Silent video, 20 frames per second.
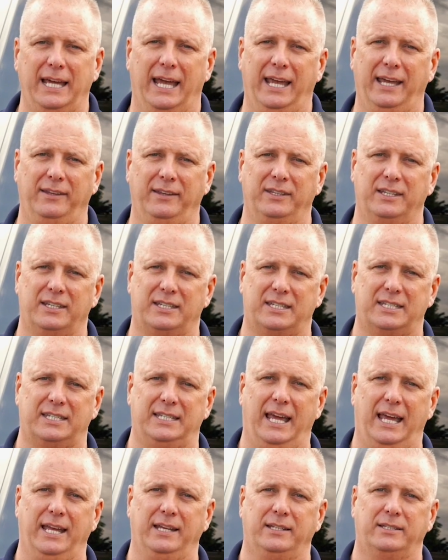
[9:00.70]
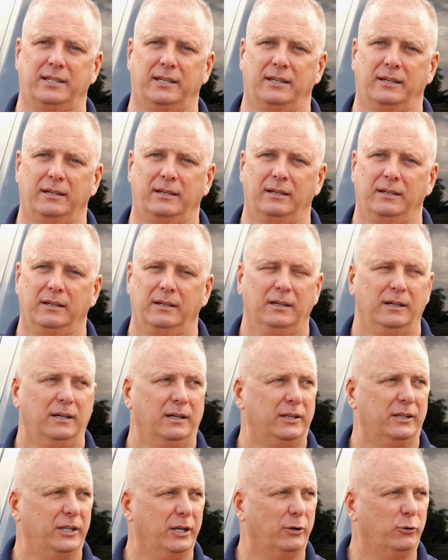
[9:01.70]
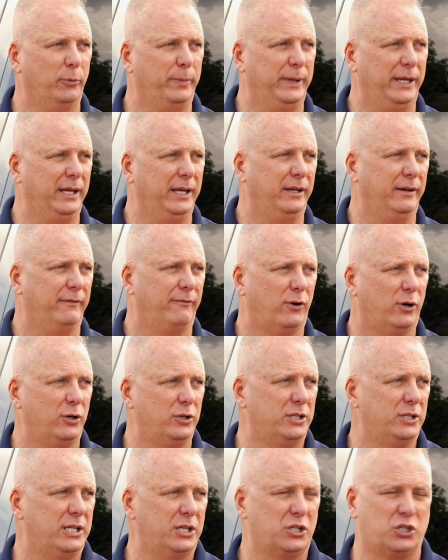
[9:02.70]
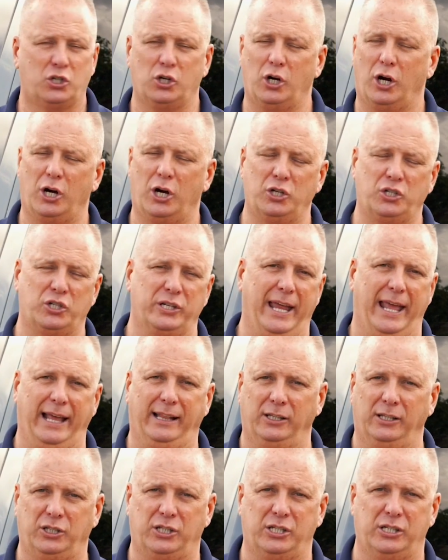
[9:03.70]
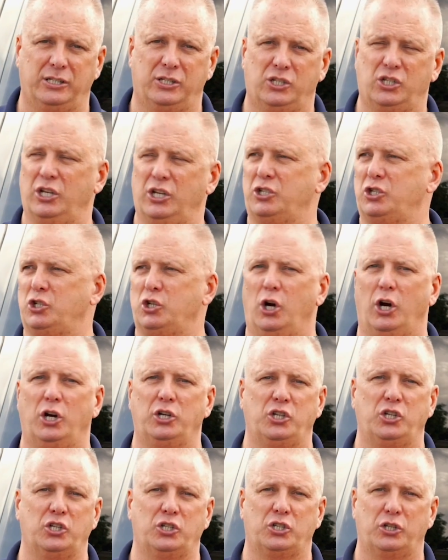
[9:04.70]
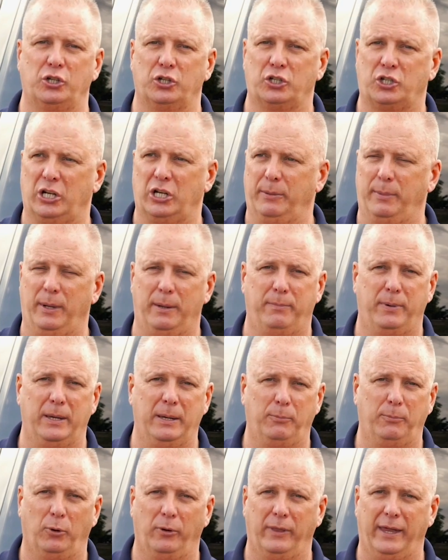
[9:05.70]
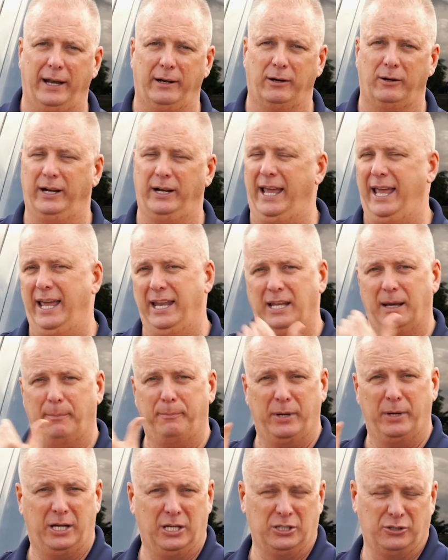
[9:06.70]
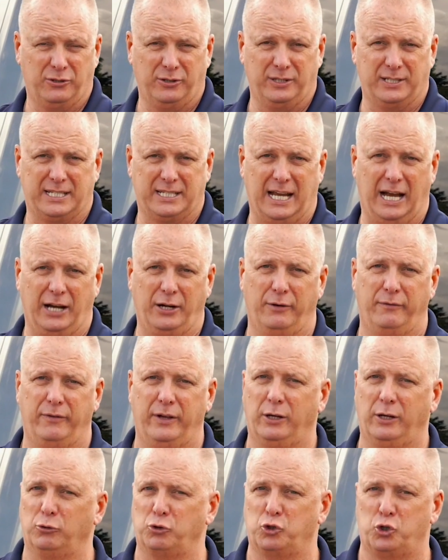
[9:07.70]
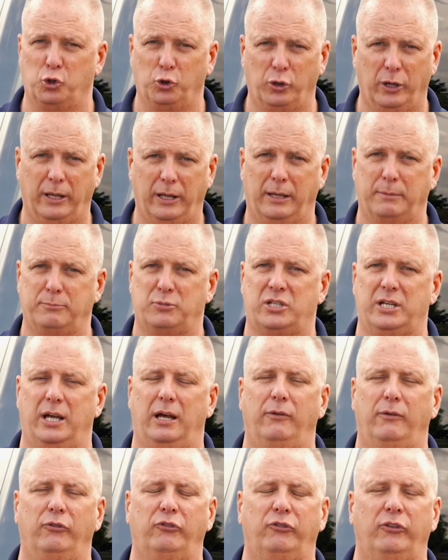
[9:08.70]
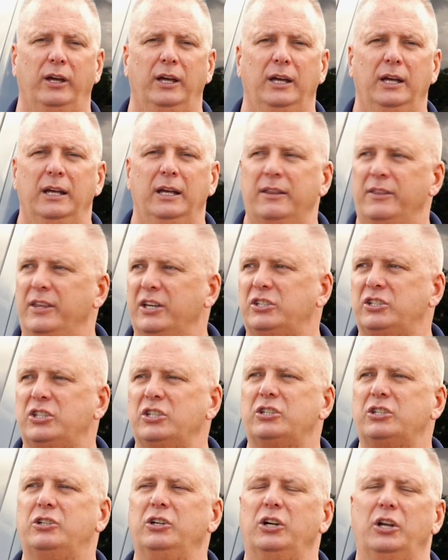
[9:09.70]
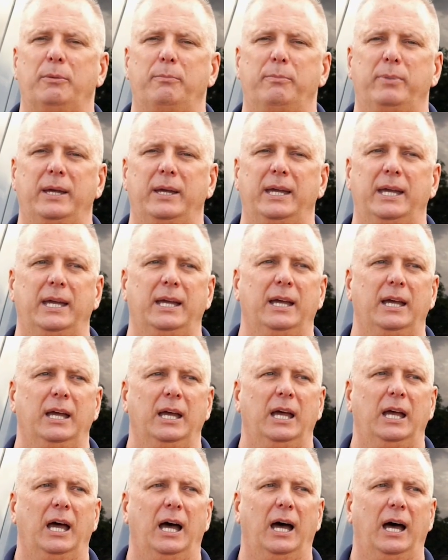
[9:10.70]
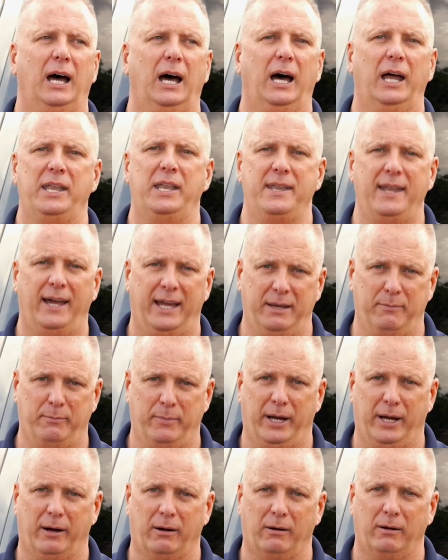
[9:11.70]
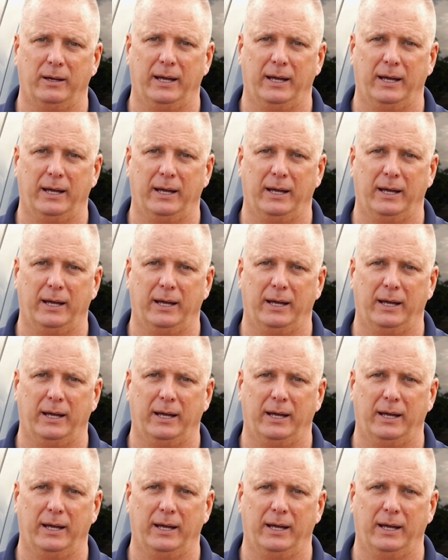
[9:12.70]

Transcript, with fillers: day in this state. There will be inadvertent discharge, negligent discharges. There's going to be people that are going to end up, because they're inside their vehicle, shooting themselves. This is going to be a nightmare,